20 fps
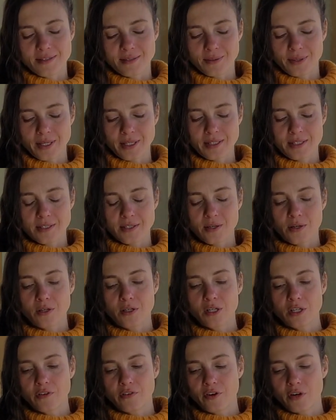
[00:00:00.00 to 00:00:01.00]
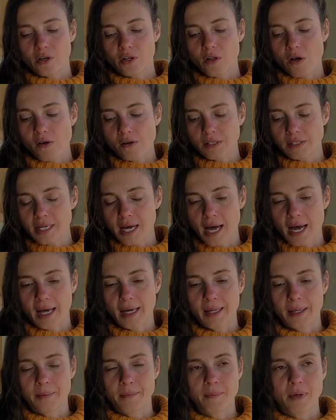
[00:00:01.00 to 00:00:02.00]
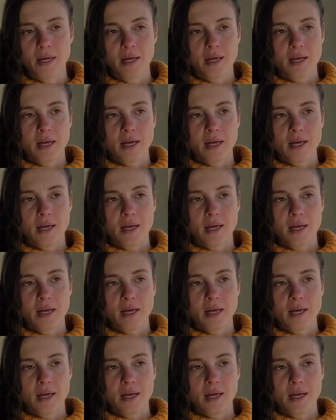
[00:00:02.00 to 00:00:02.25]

you can store it for a long time.